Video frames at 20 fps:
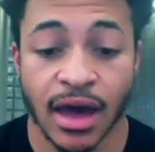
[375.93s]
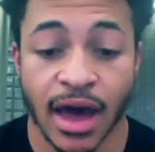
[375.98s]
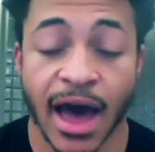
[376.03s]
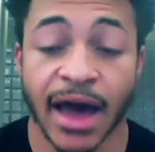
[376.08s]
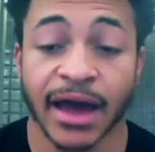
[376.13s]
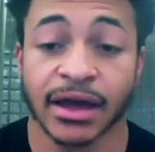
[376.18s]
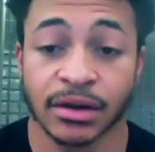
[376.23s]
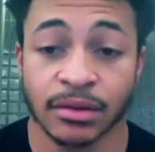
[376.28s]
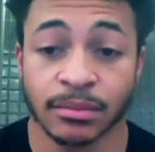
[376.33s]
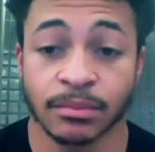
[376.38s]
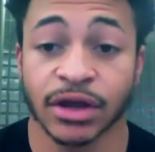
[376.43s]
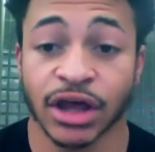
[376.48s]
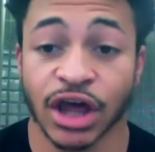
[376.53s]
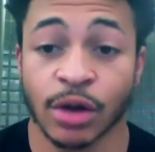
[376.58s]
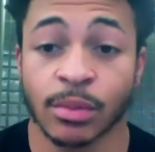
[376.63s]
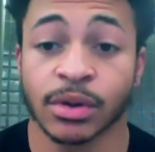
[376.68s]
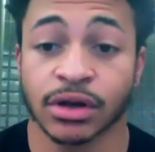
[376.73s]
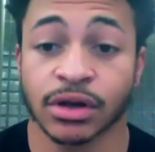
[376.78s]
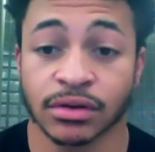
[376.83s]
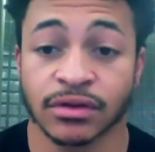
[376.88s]
I can be
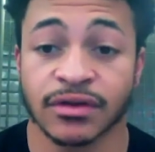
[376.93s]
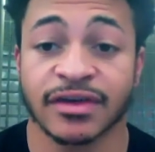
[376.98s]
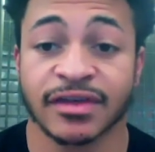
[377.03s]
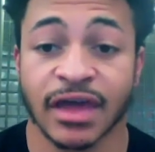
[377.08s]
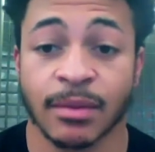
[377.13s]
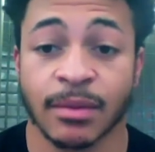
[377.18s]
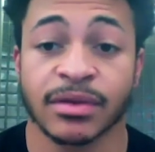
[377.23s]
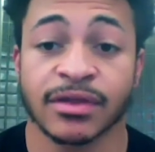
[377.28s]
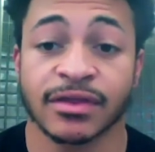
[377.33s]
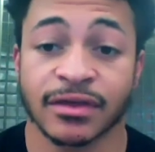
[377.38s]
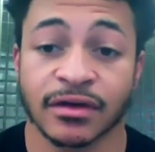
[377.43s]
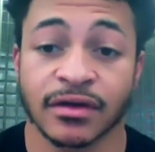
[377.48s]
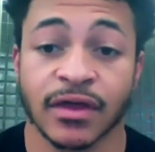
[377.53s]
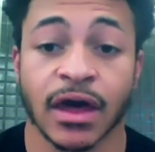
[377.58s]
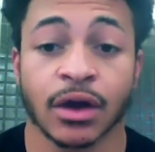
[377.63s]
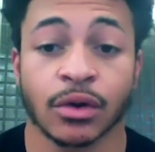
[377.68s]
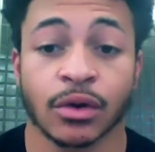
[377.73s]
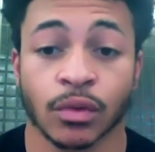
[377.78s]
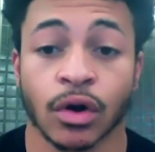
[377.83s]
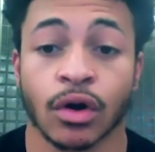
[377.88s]
able to step into
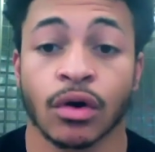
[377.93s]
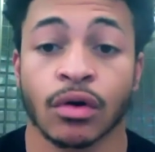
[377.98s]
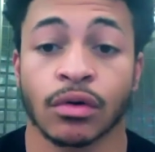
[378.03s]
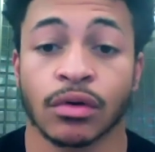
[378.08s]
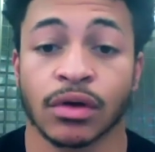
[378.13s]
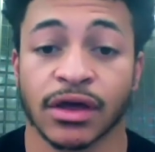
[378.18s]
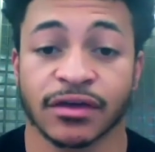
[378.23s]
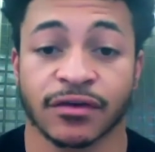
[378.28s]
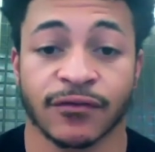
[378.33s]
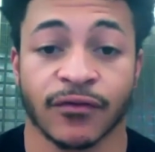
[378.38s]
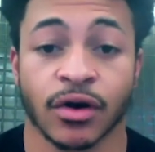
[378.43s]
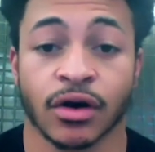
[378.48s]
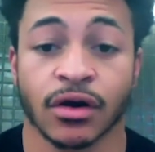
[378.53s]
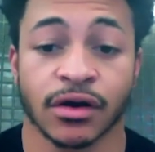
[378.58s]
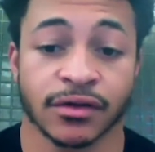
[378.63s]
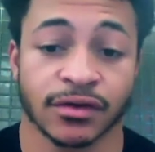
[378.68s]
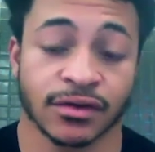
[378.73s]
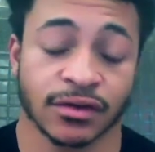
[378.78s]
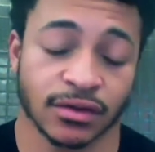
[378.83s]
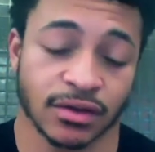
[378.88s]
that role as
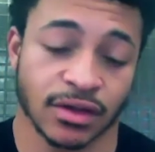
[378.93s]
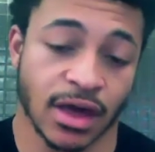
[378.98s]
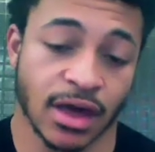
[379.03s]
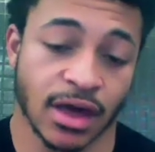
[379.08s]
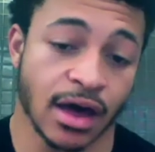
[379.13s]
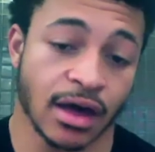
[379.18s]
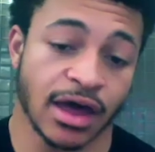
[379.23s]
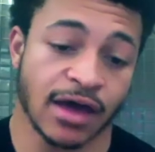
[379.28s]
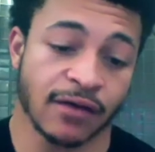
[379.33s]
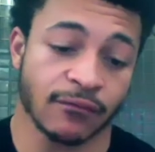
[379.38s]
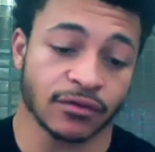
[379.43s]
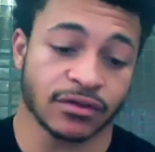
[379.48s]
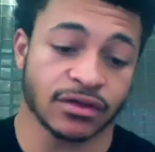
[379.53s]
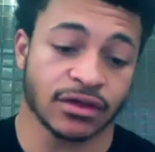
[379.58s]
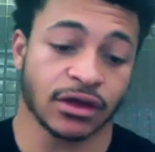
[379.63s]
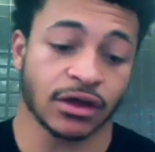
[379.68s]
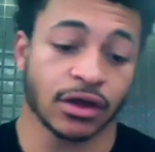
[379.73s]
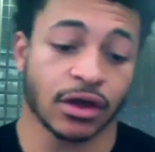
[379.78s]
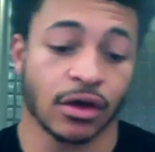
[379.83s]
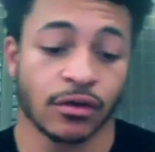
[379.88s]
far as uh,
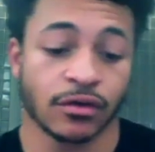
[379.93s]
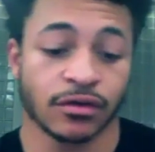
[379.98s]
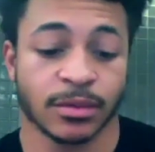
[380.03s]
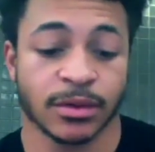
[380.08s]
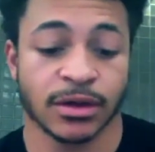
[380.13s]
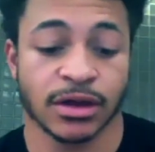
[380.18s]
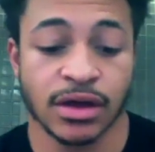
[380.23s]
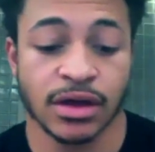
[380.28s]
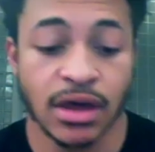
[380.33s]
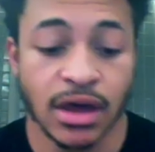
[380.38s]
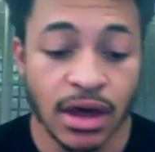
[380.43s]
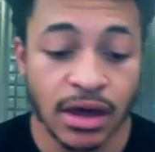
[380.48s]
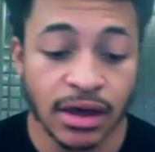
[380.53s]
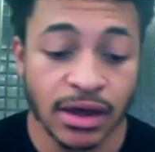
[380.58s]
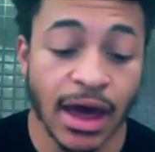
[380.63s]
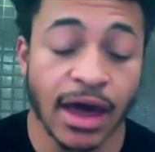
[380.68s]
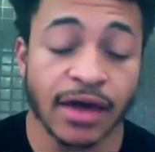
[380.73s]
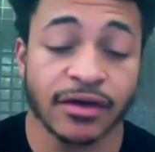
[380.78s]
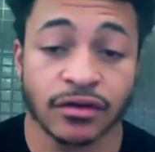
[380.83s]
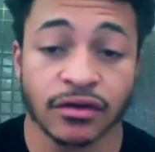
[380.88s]
everything goes. But
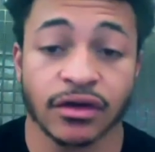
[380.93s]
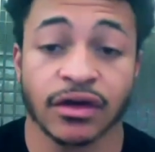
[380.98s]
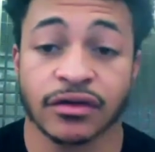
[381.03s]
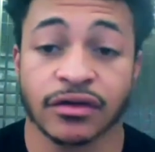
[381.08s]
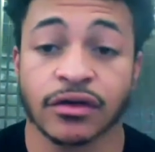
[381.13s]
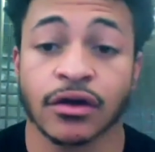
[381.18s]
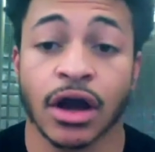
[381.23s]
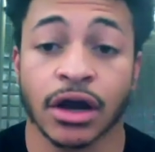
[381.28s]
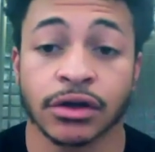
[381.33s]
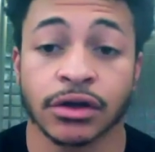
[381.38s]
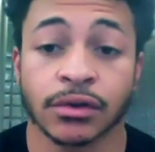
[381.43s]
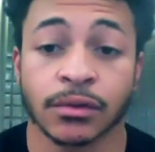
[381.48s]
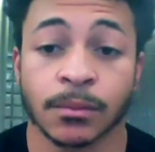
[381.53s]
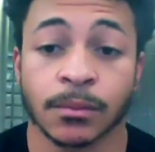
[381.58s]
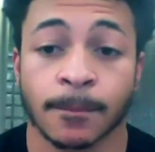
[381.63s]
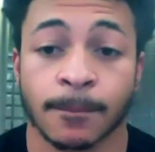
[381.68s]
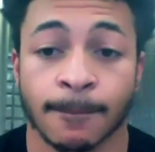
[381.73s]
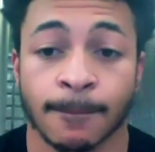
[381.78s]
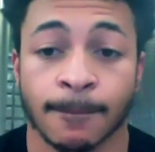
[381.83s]
yes, yes, sir, I do.